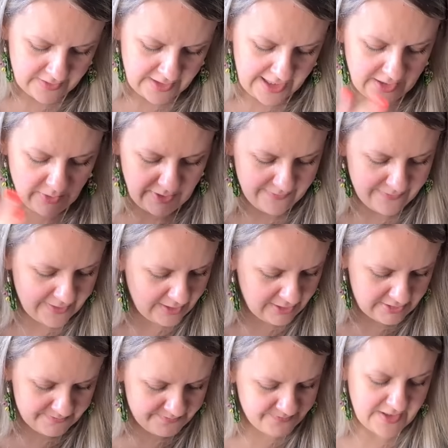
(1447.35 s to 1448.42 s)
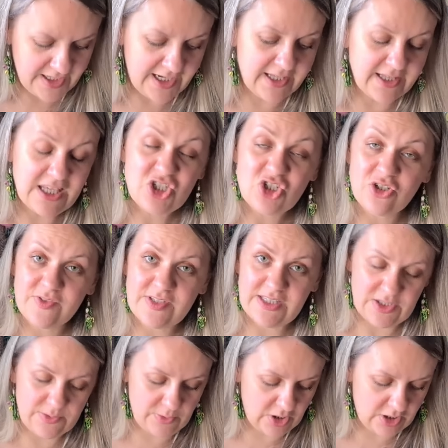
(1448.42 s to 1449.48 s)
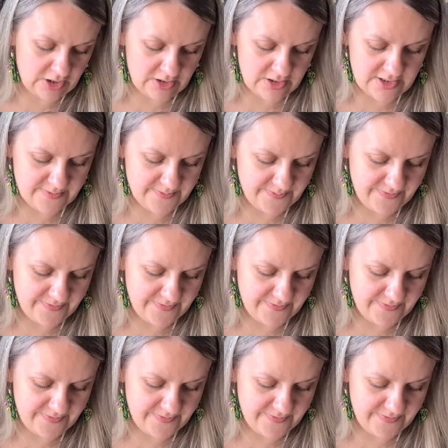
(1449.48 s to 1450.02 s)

Anyway, they're collection of stitch markers.